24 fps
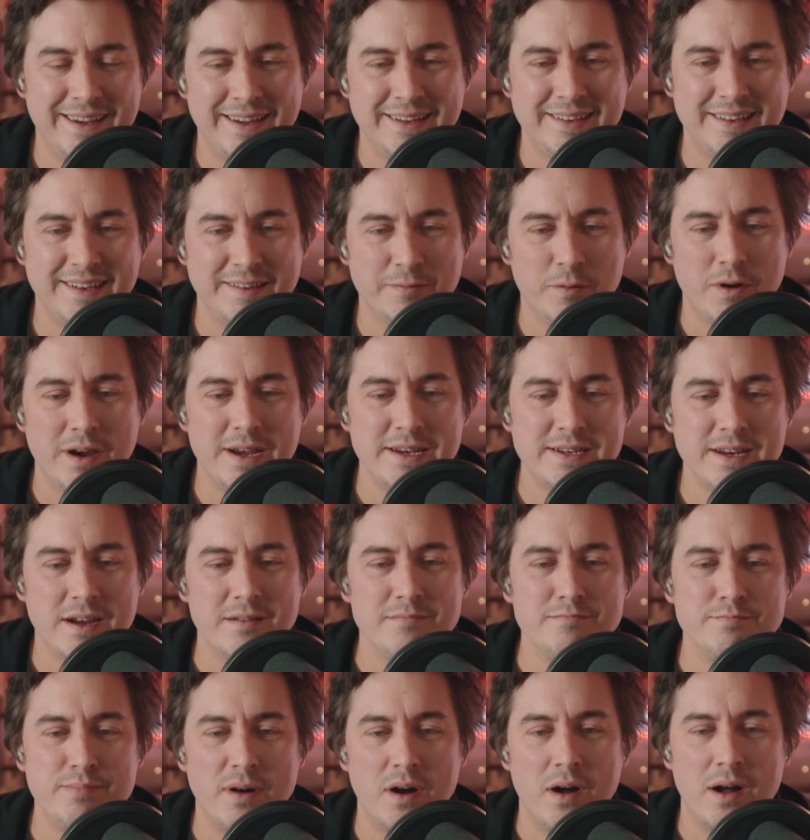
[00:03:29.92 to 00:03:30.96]
this is why you
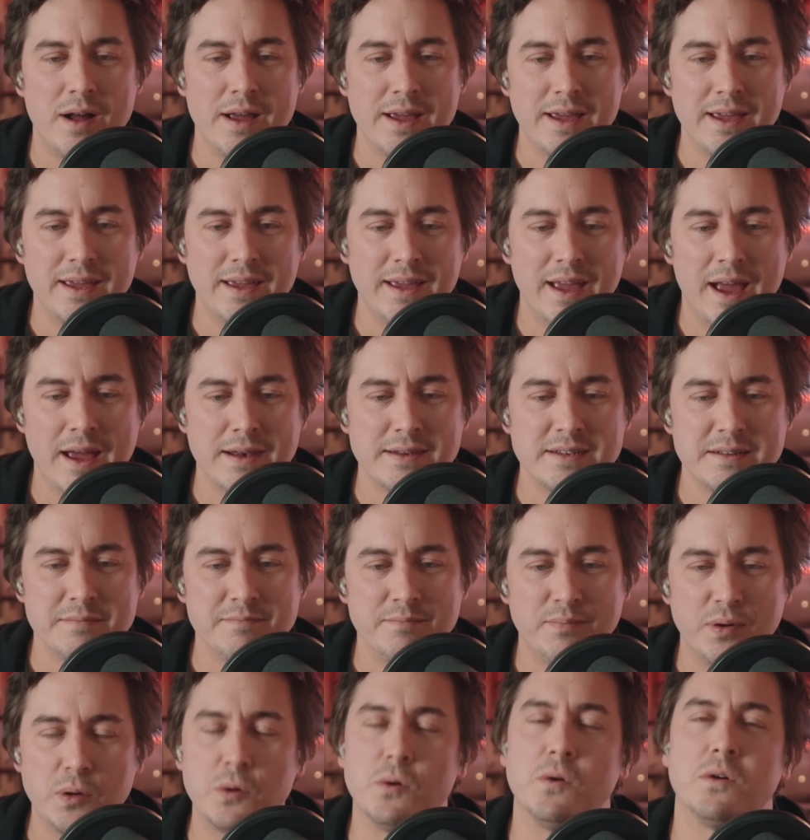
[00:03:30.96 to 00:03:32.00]
don't buy and
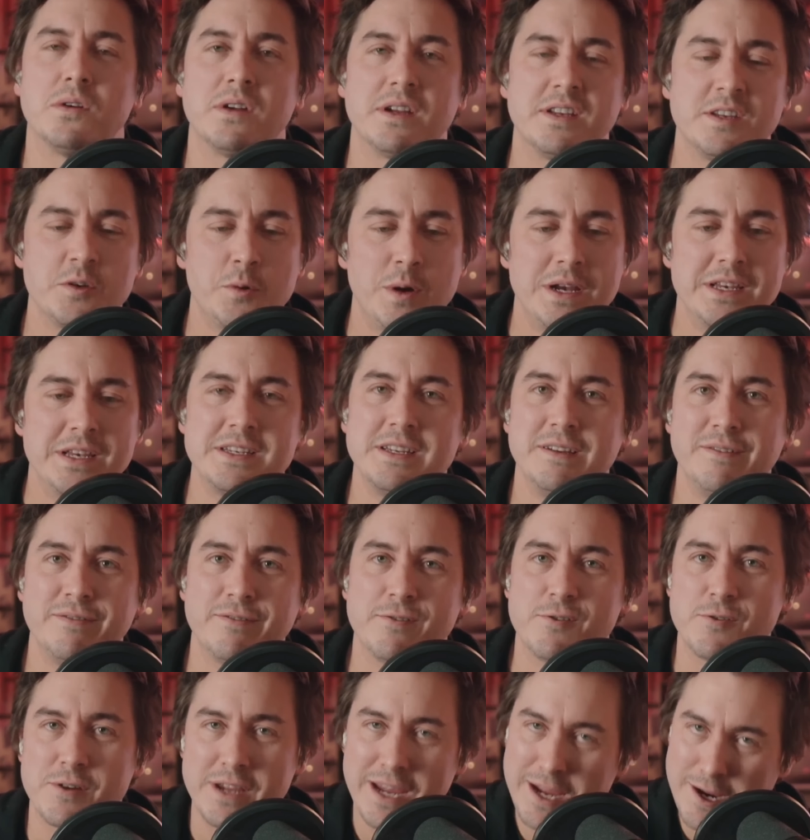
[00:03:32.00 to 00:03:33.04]
import a
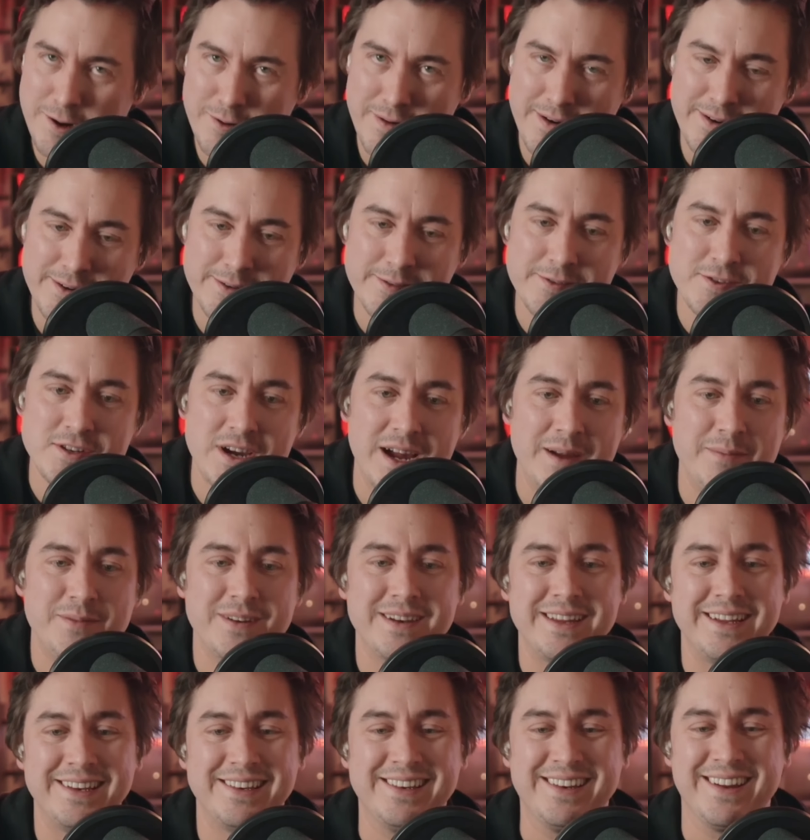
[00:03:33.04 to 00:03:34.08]
24-year-old
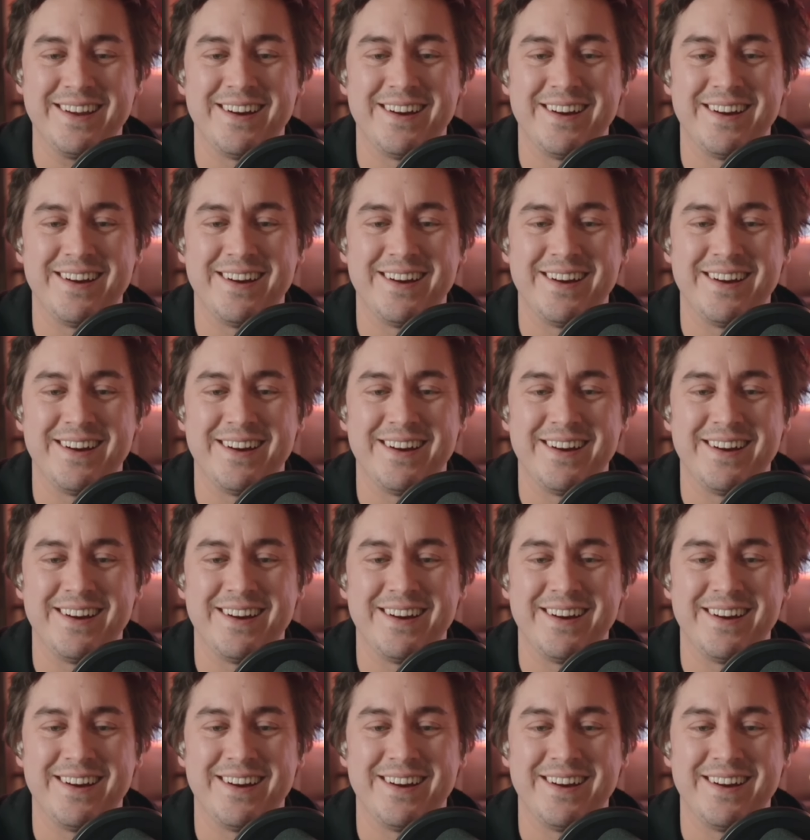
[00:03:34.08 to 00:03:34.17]
Japanese